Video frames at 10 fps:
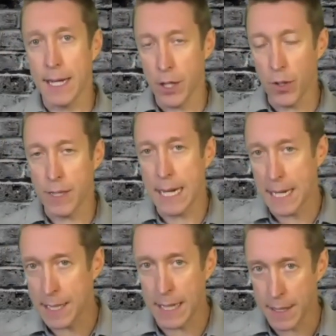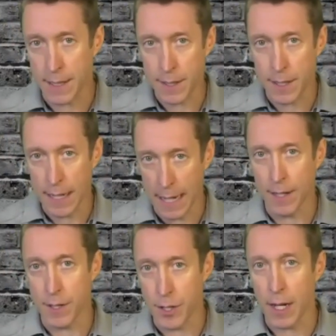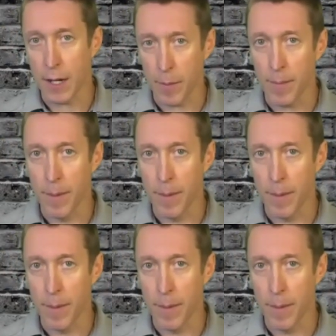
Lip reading: in your data centers, ladies and gentlemen.